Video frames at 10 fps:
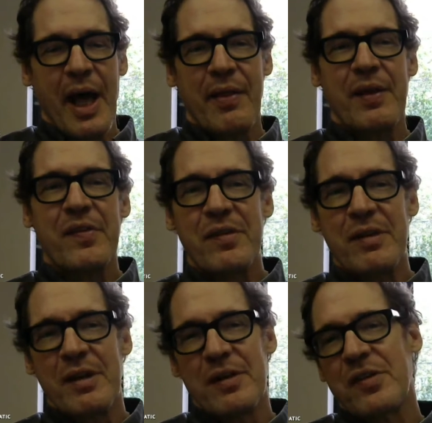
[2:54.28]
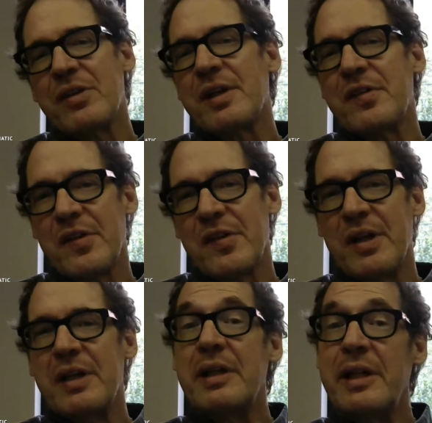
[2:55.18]
And this still
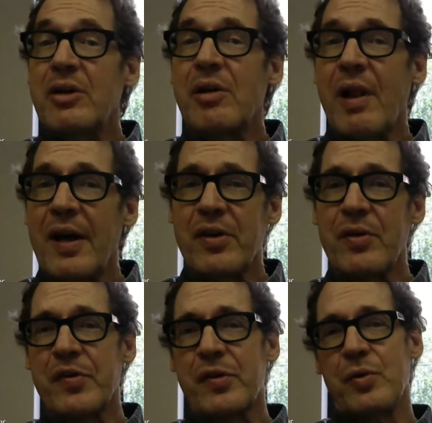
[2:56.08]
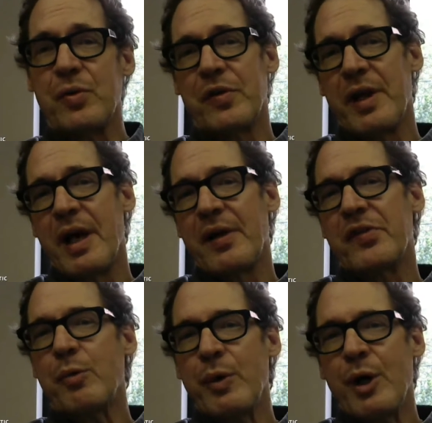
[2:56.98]
exists in the neoclassical school today.
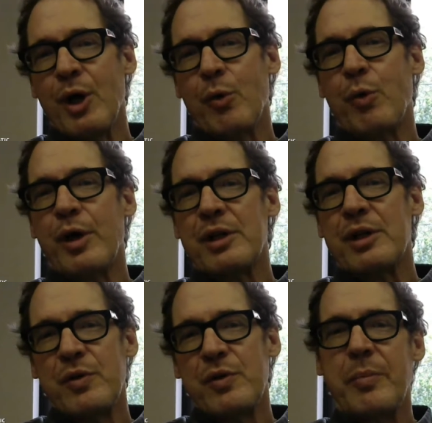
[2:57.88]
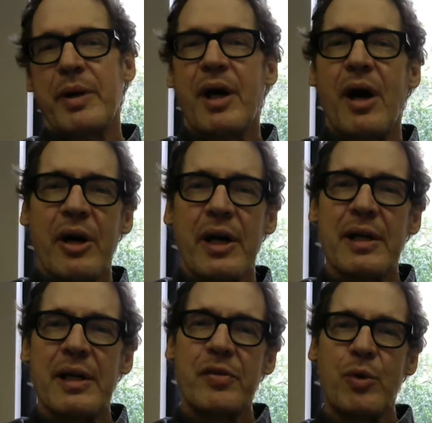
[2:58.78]
So we're going to move from
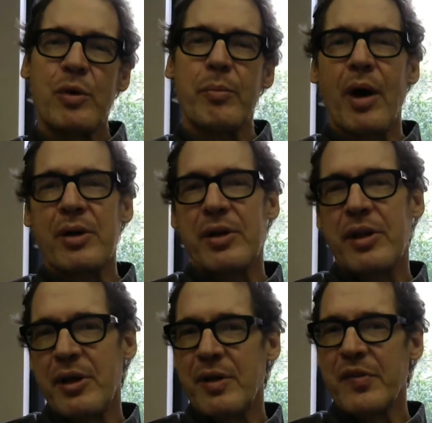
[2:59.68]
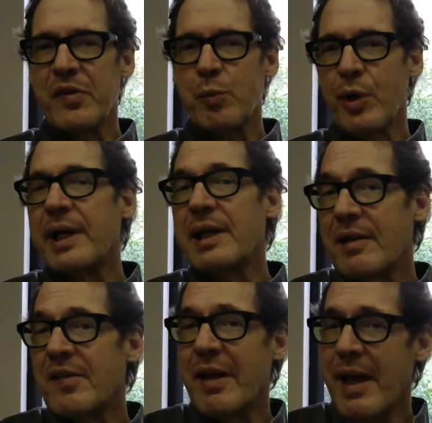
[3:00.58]
Beccaria into more modern theorists working
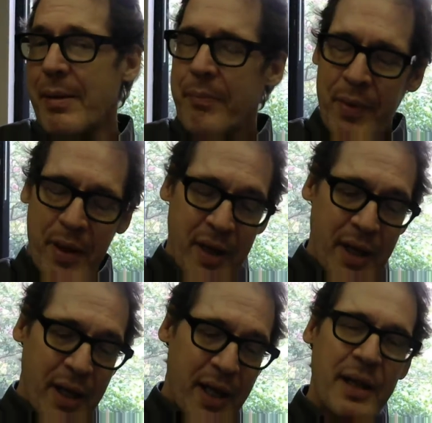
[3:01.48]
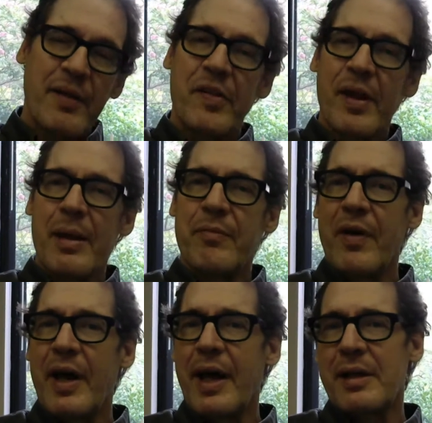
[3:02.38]
in the same
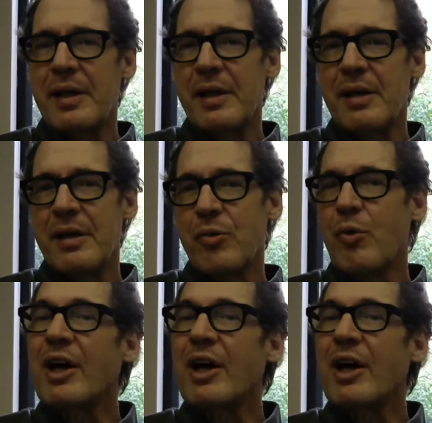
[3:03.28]
vein, the